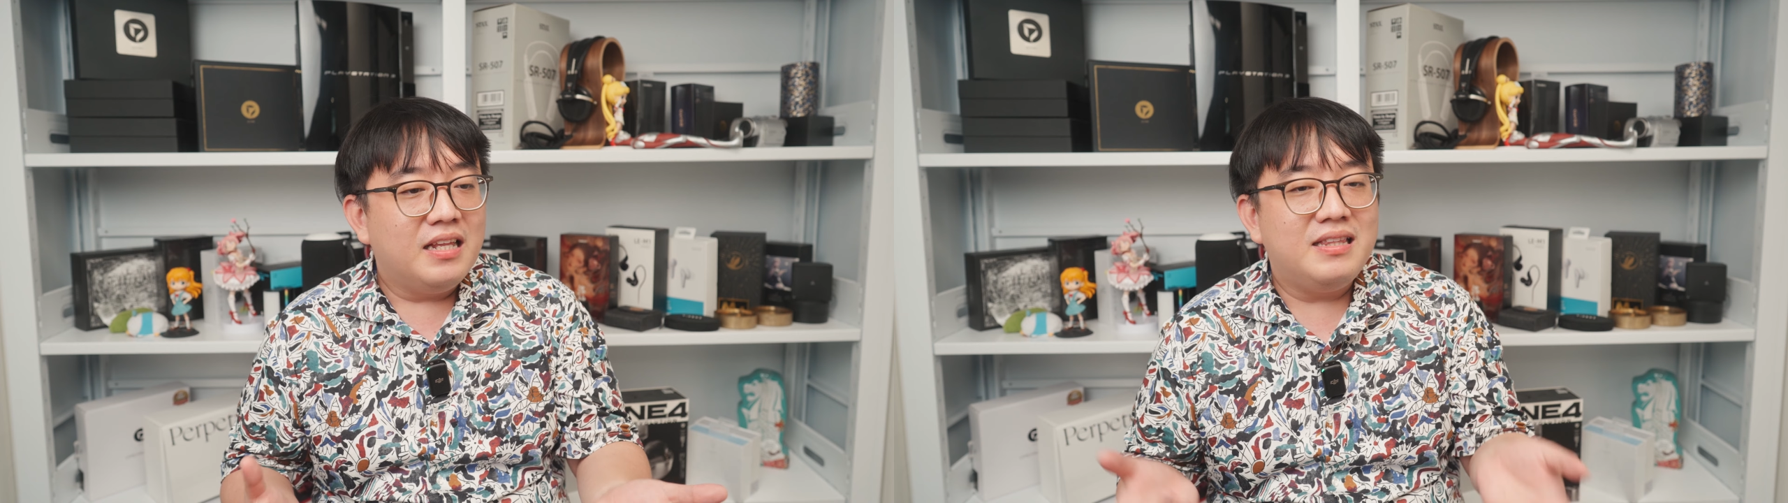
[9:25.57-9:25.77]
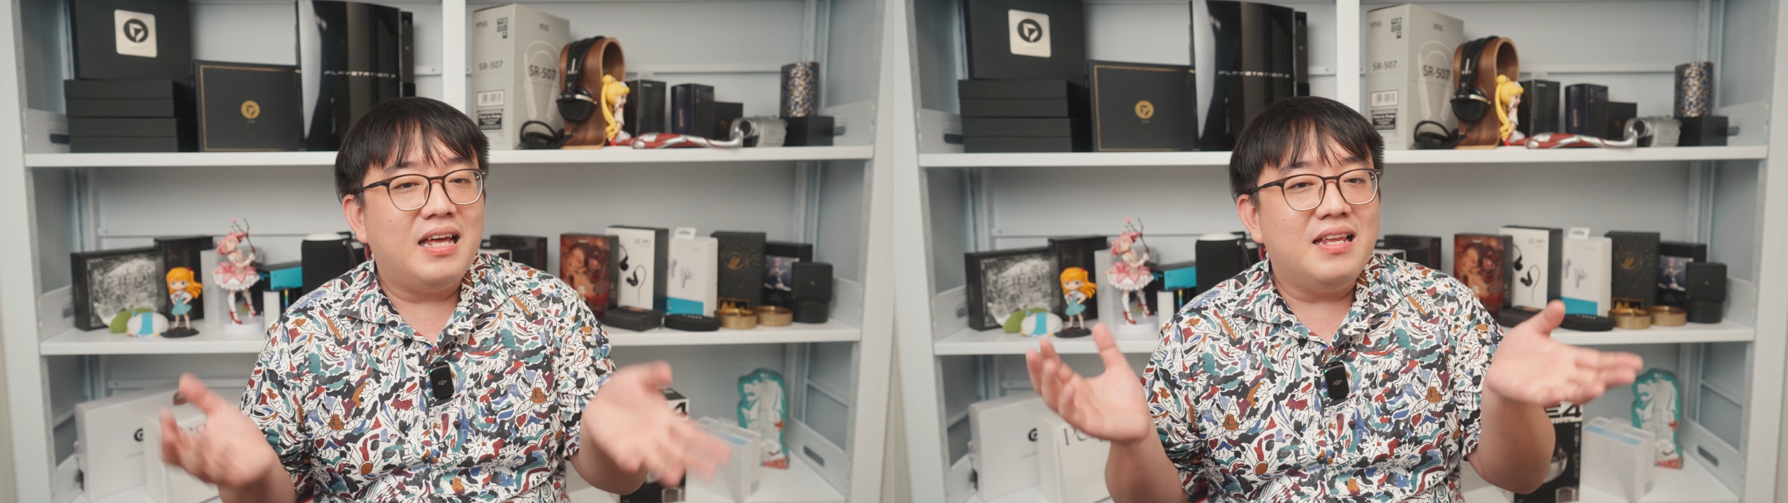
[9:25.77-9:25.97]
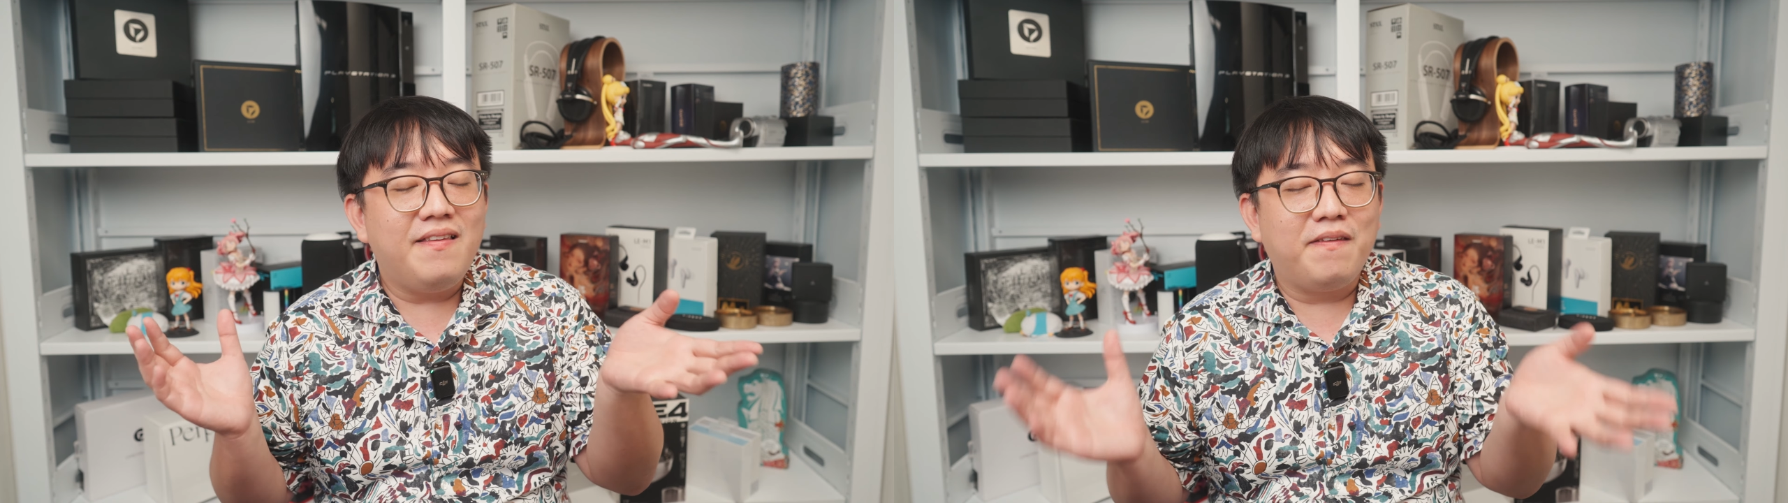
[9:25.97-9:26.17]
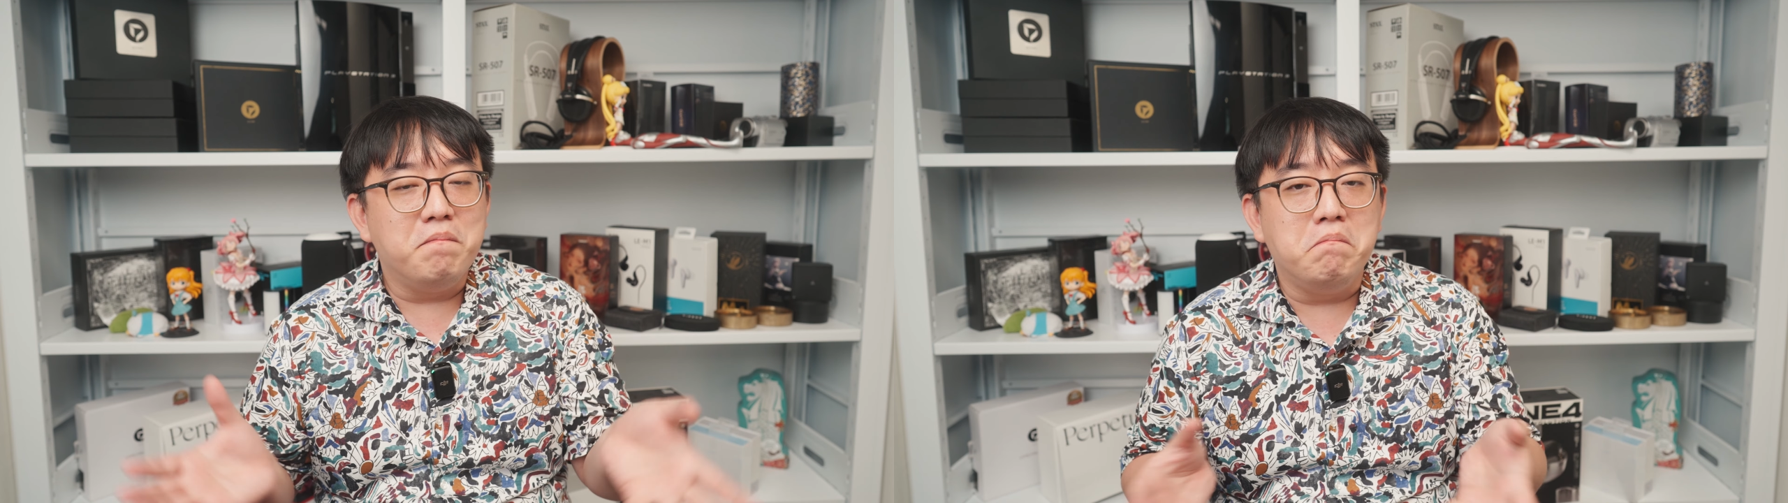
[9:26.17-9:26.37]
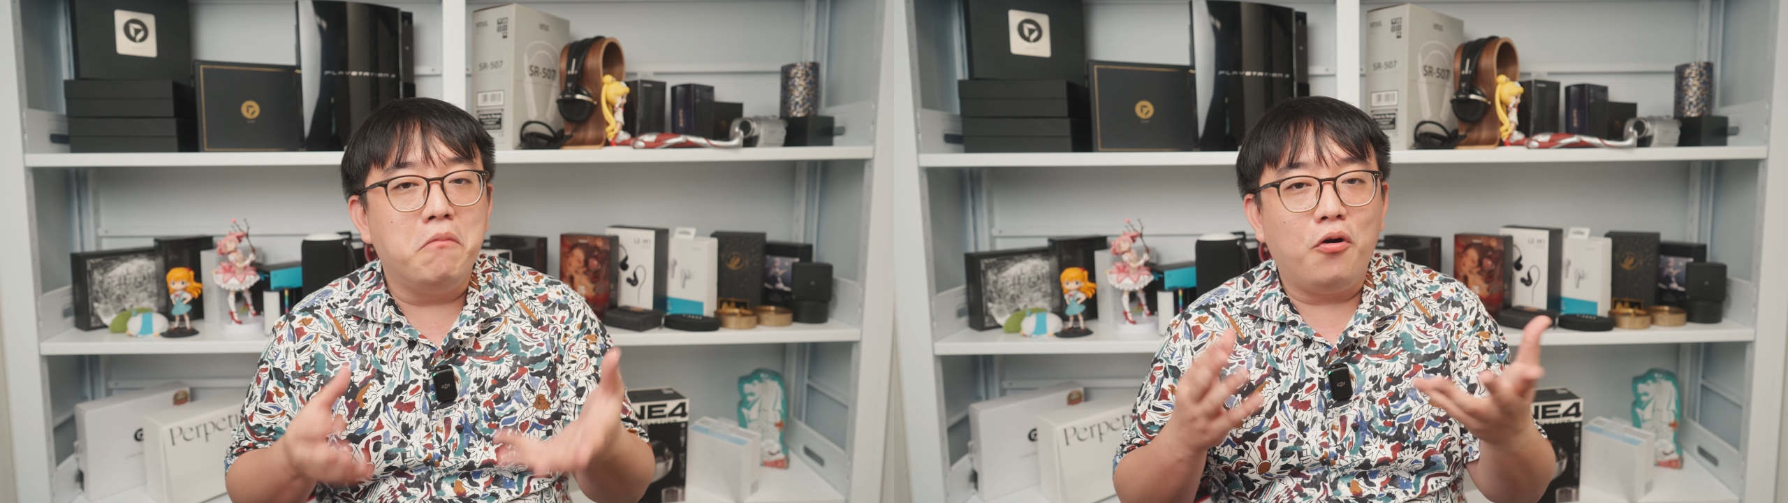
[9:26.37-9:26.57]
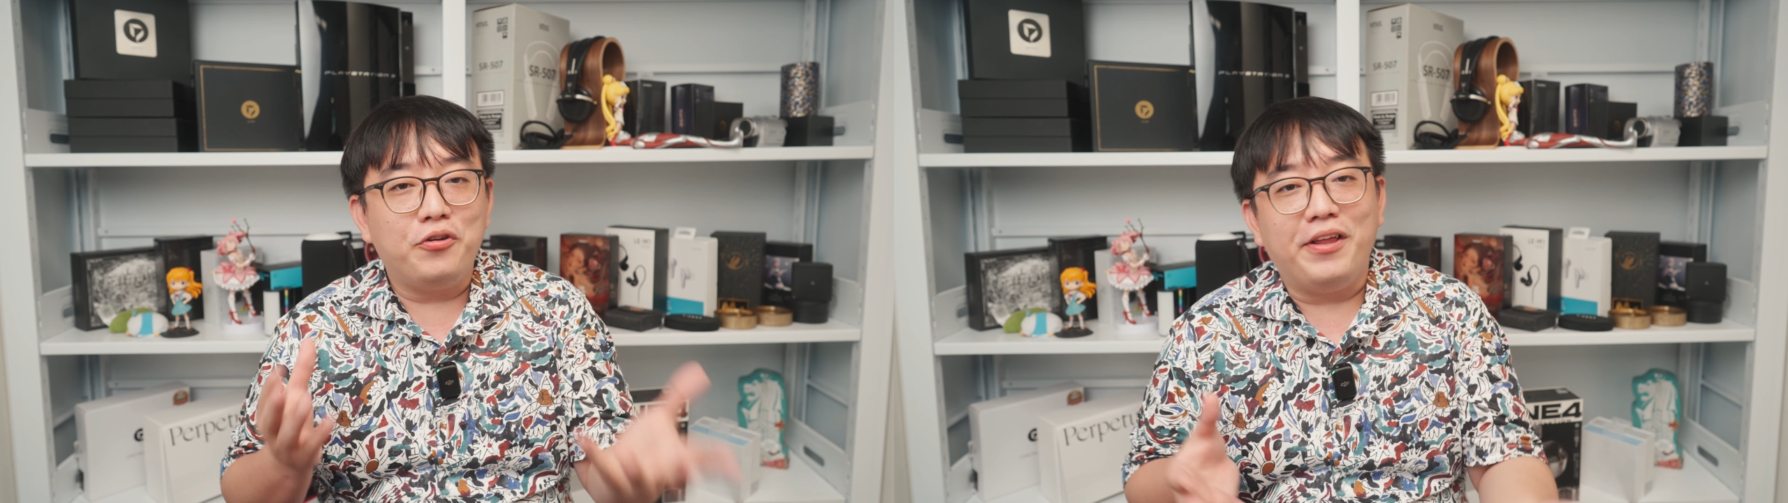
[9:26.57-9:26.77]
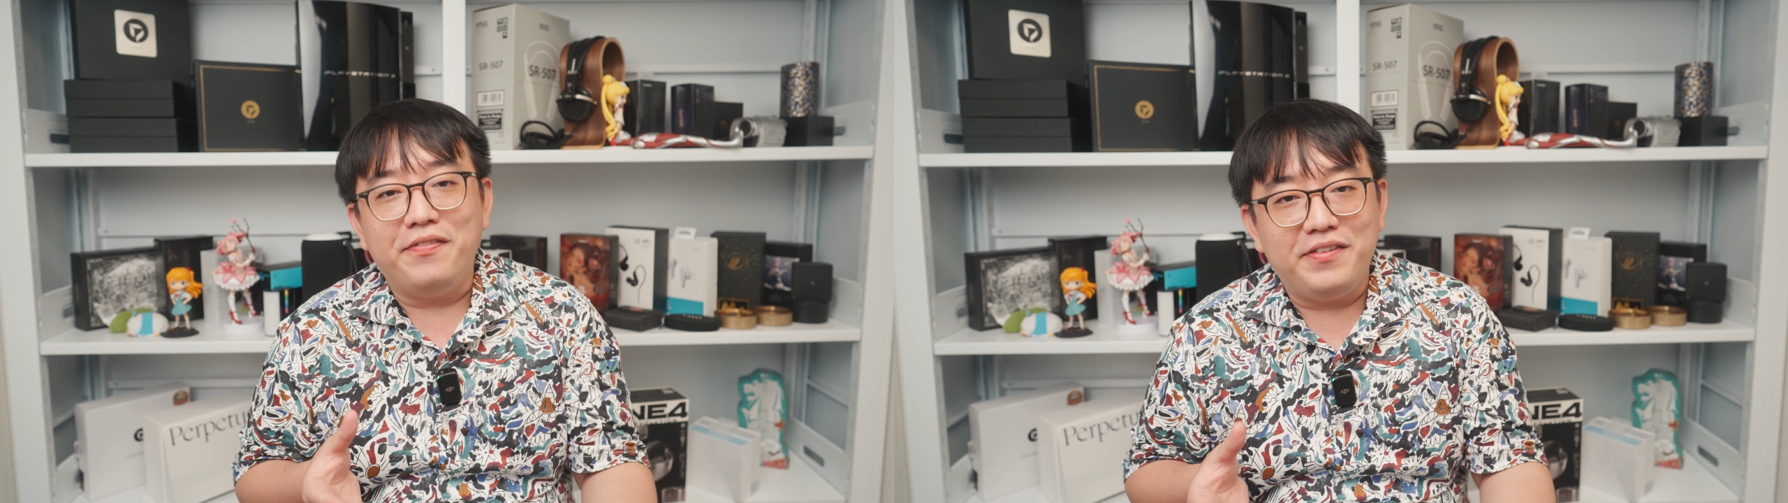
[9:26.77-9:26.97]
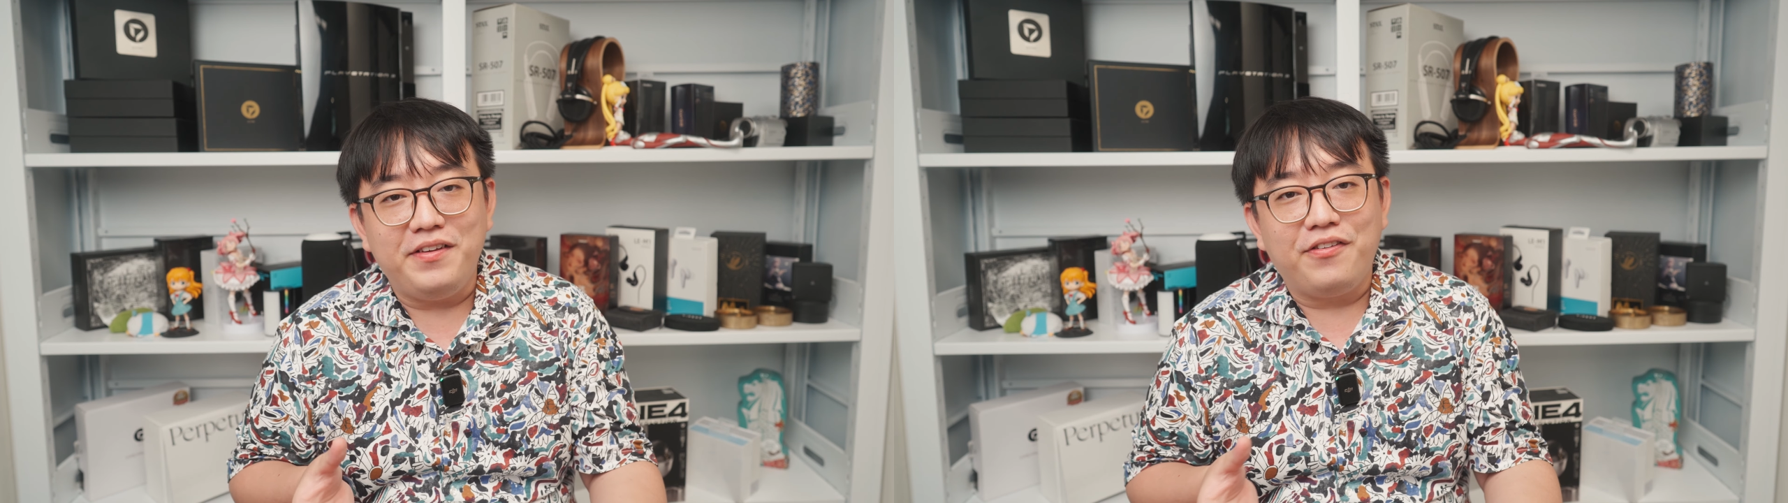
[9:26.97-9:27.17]
that is more
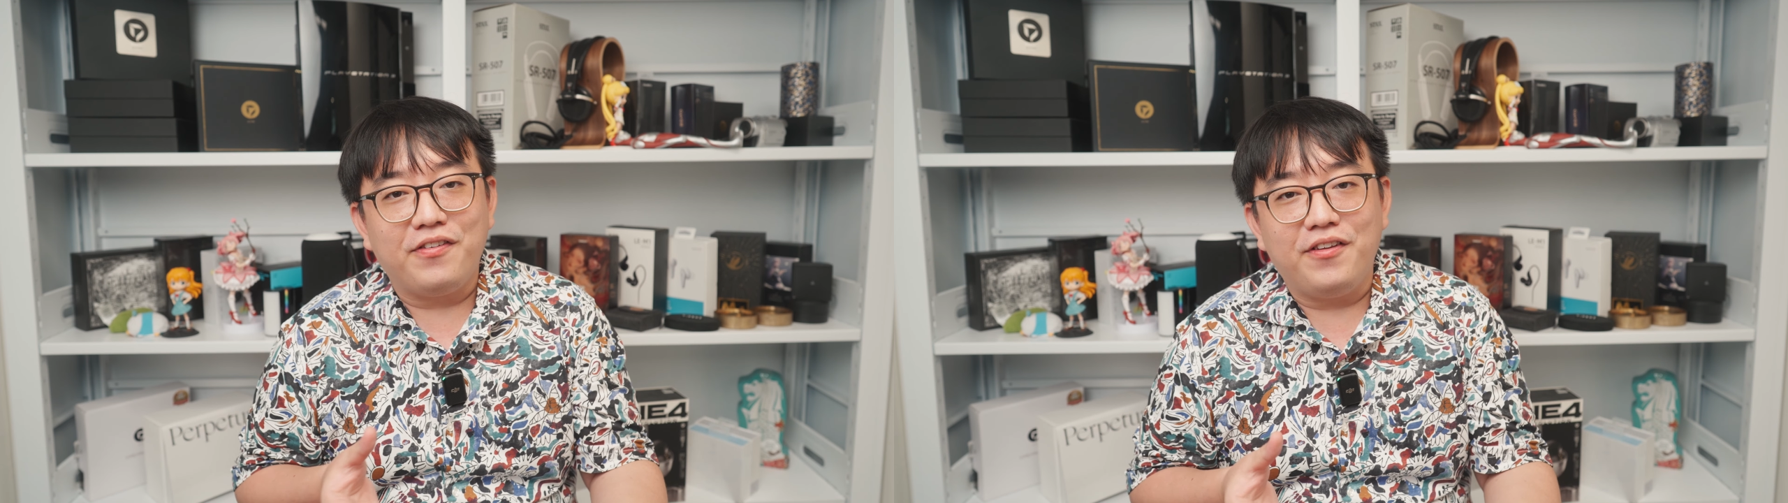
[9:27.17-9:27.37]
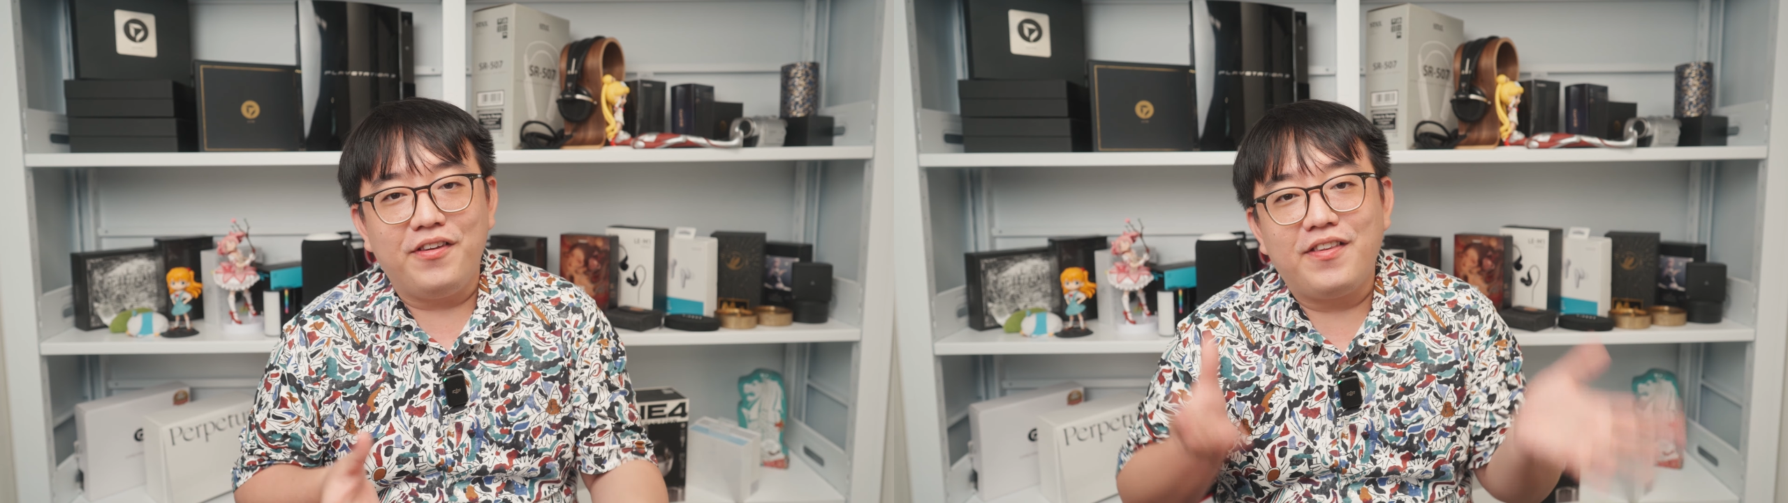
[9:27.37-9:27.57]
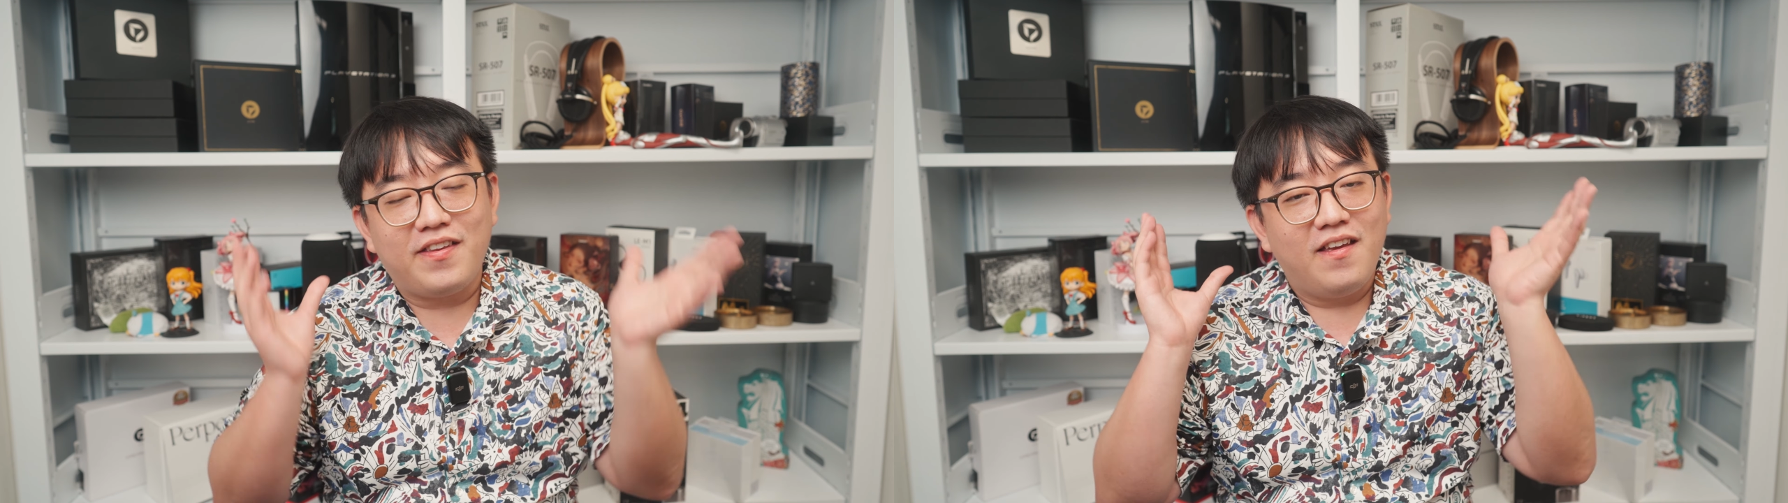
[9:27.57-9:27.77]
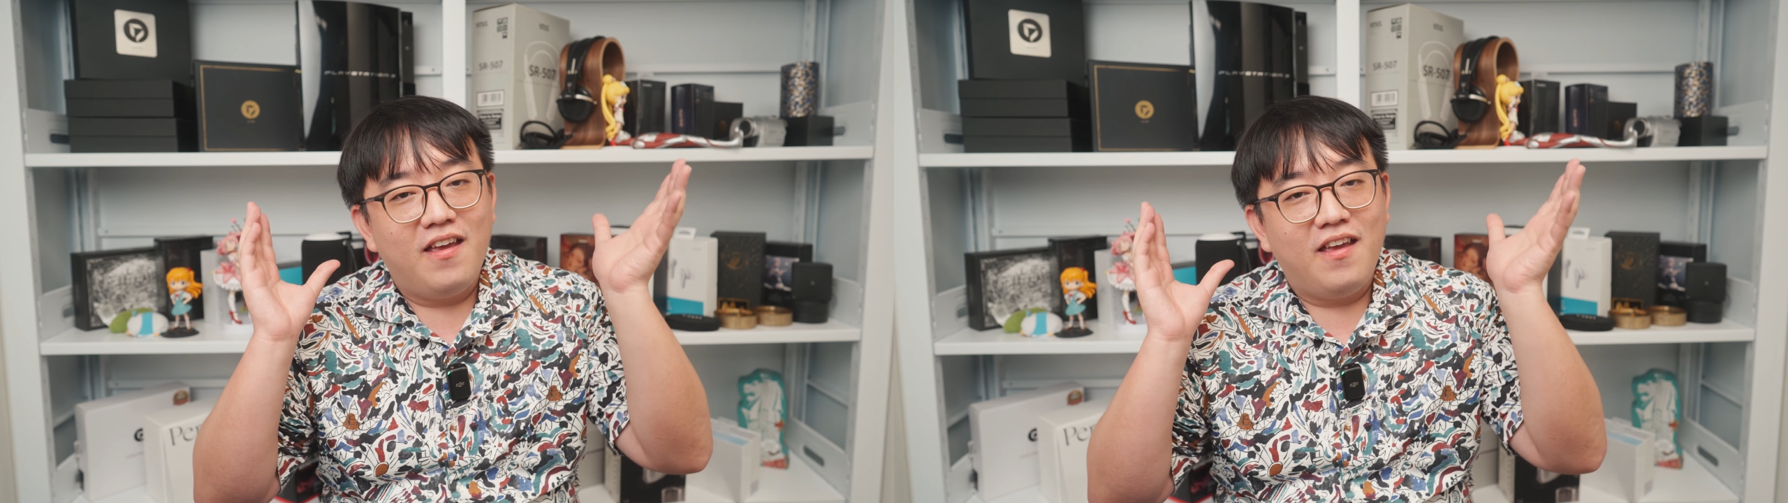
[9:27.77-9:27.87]
than decent.